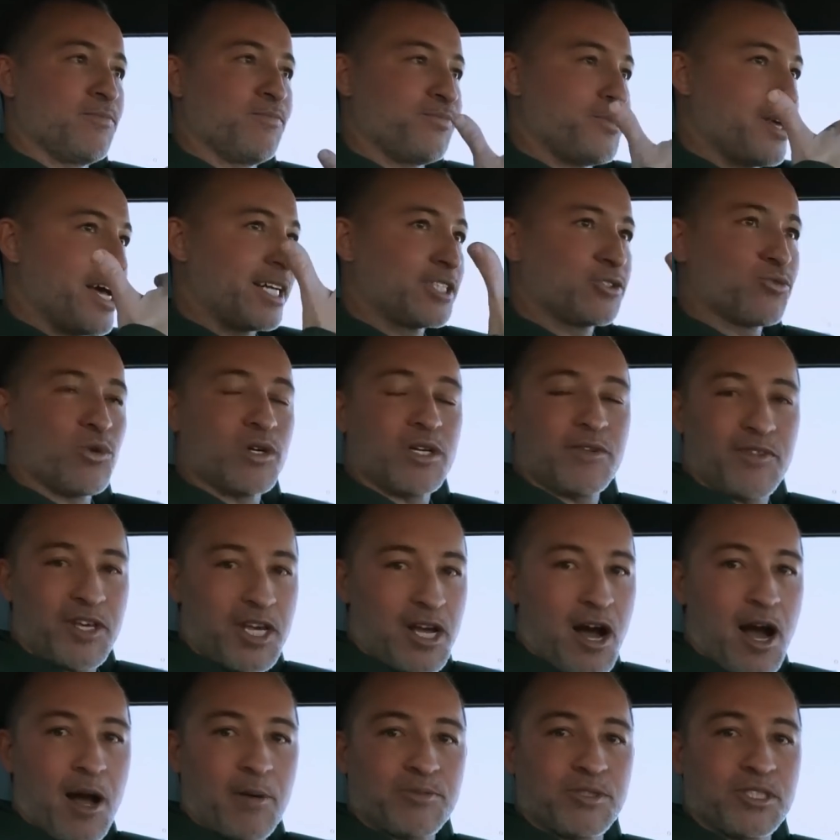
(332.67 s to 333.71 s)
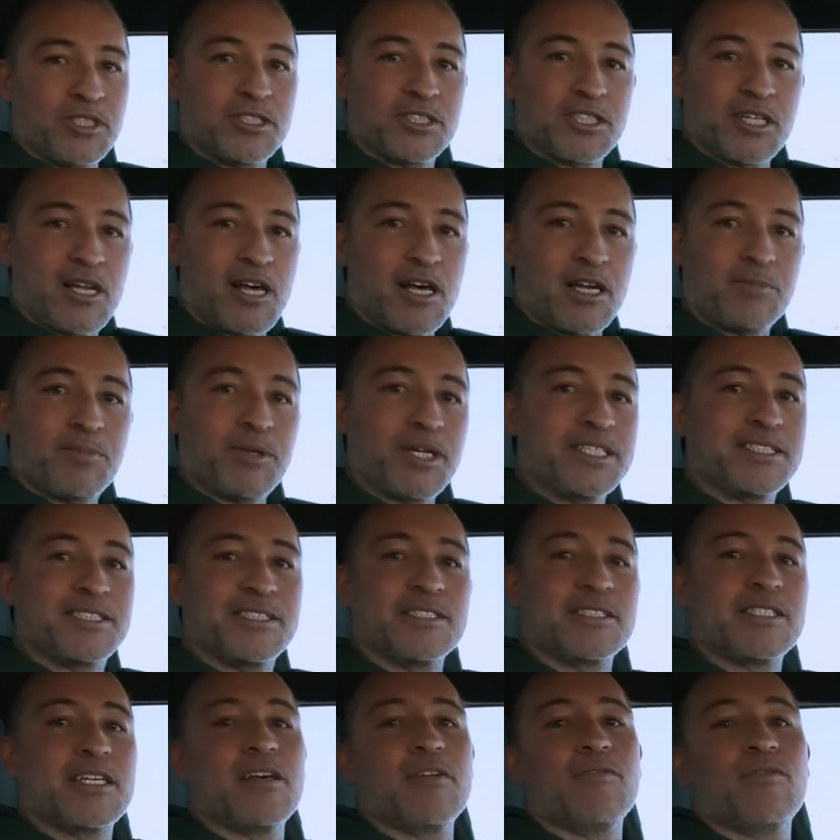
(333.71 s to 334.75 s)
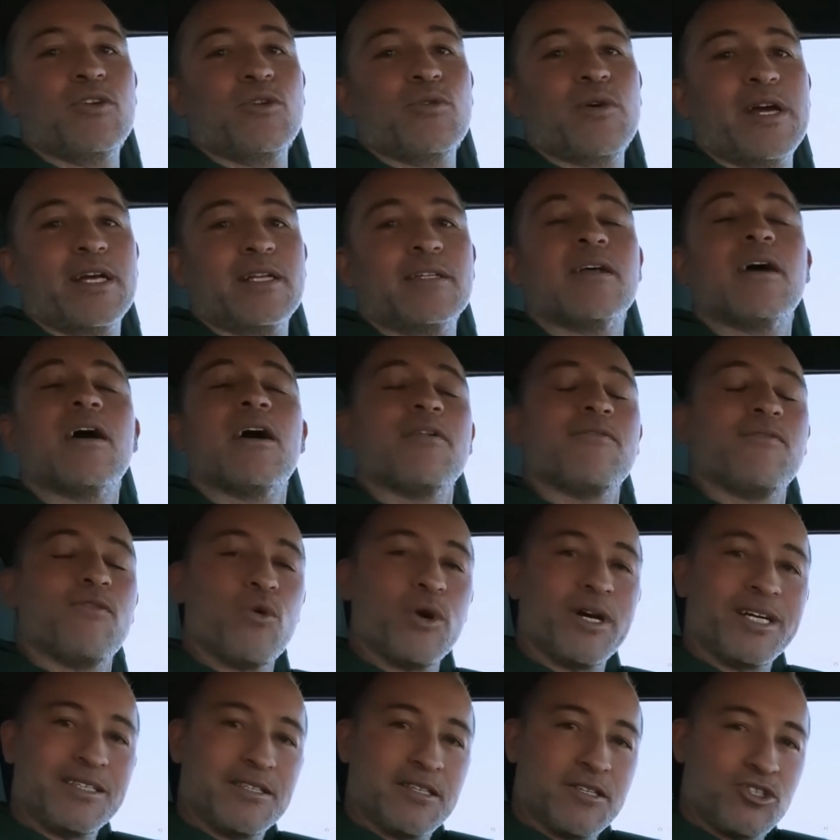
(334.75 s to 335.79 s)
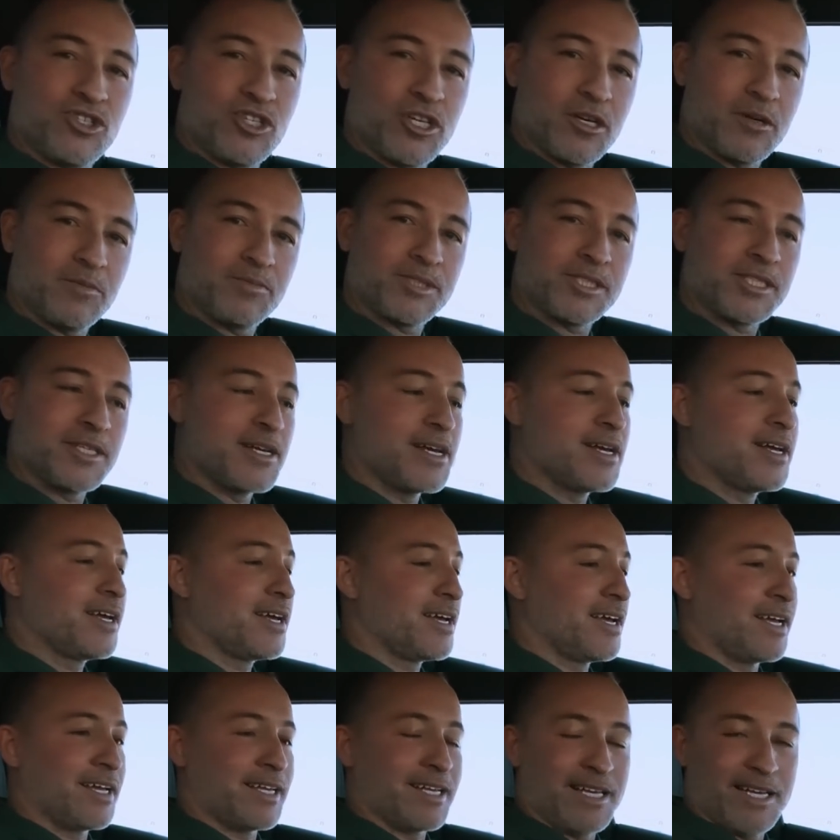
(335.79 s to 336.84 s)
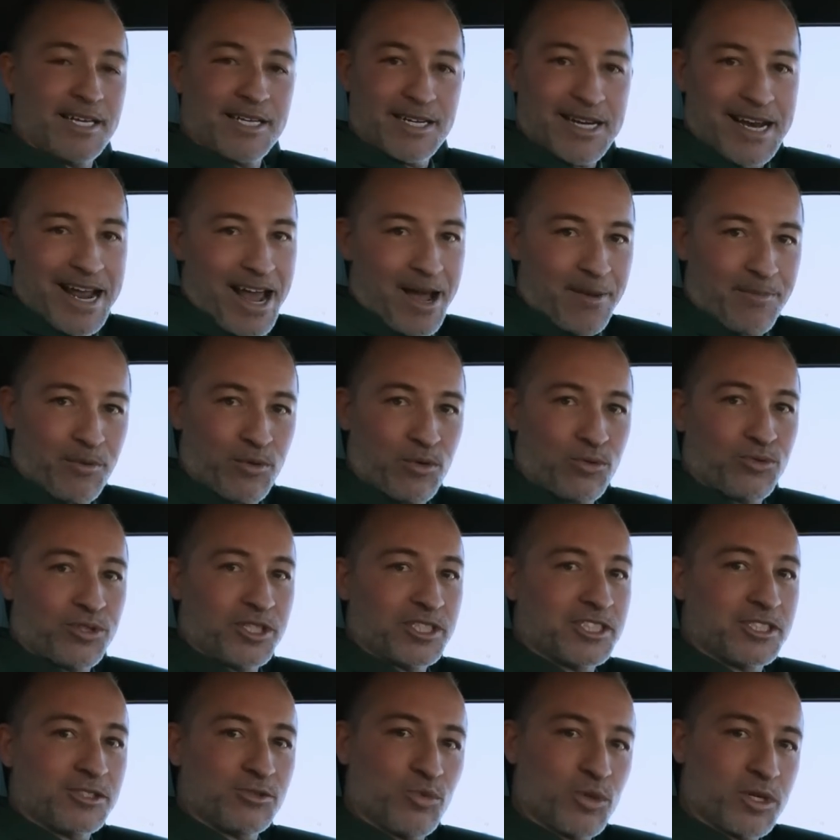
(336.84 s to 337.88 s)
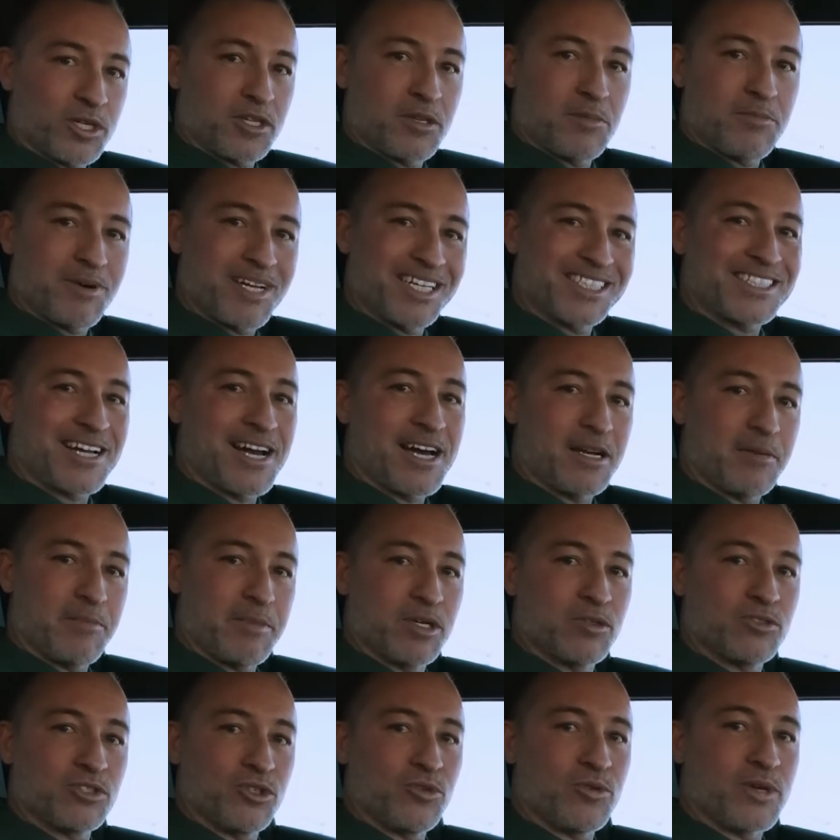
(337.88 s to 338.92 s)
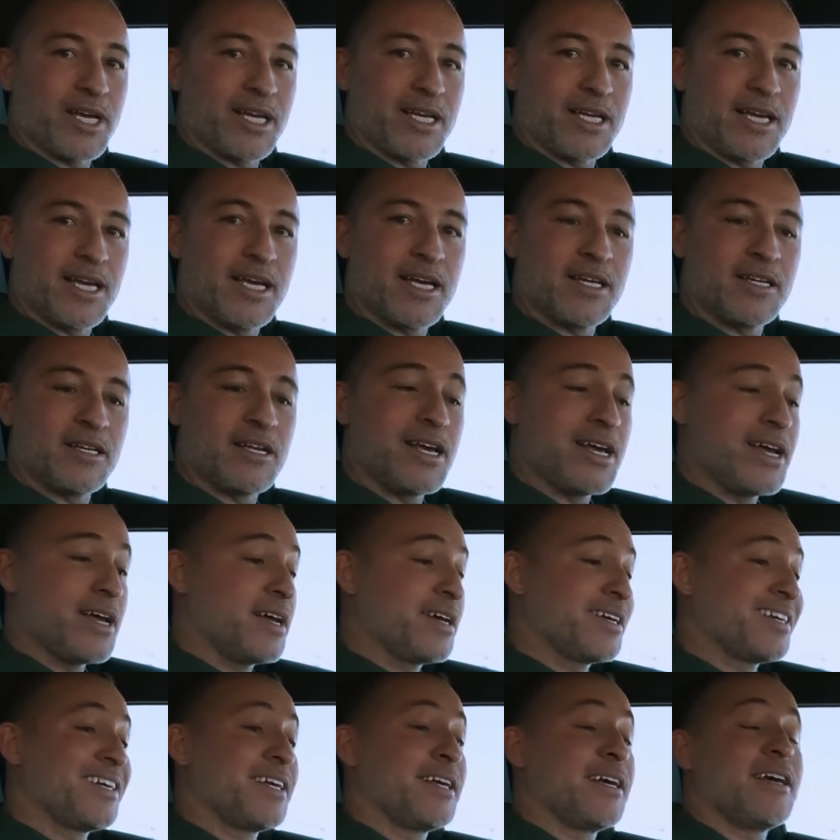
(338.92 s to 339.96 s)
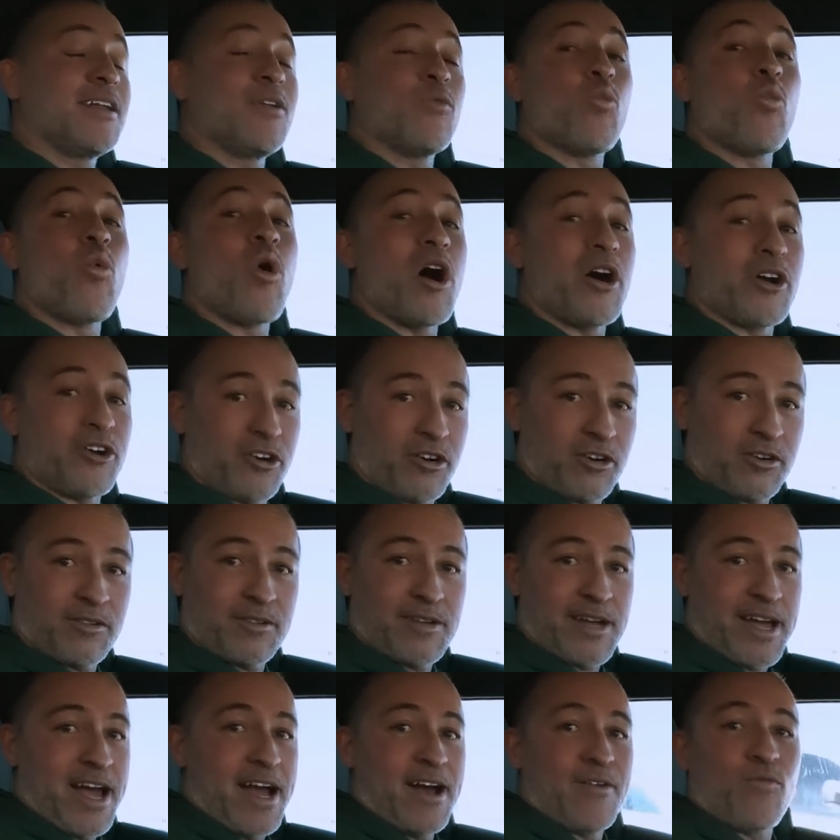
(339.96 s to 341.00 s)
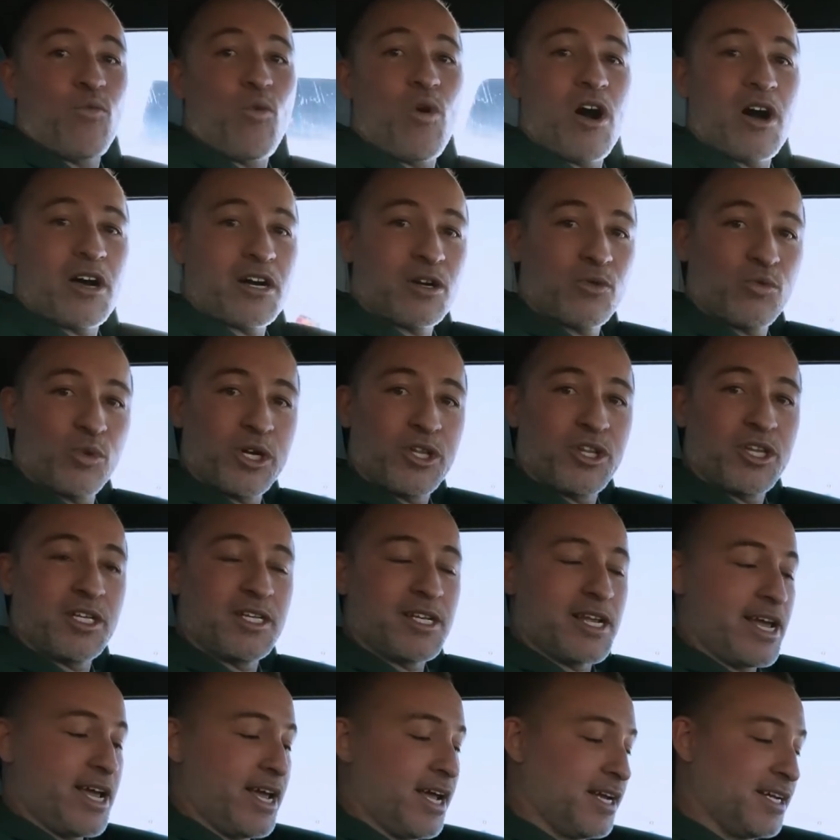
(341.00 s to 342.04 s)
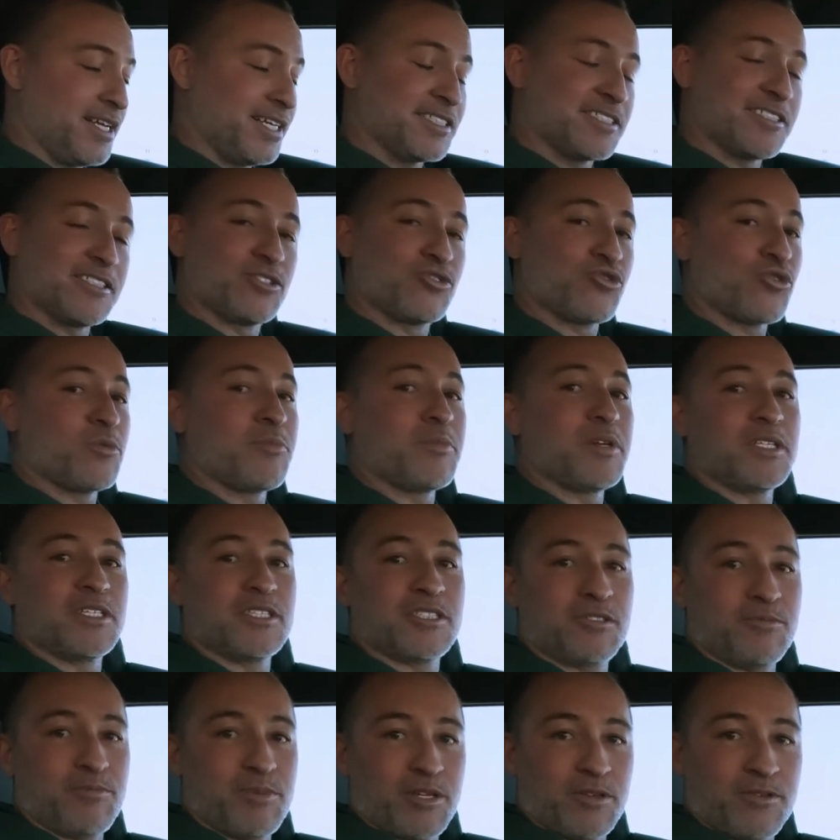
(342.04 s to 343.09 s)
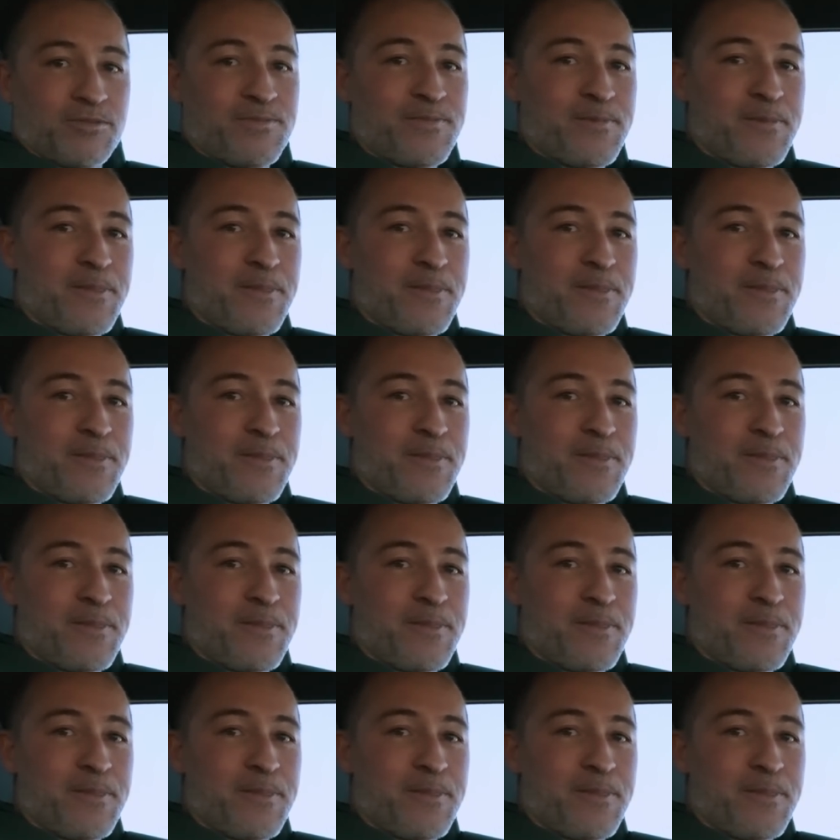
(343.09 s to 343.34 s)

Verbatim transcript: That's one of the options a lot of places give you. And avoid the chips, get an apple. This is one of the best kind of meals you can get. Get water, have water with it, and it's a tremendous meal.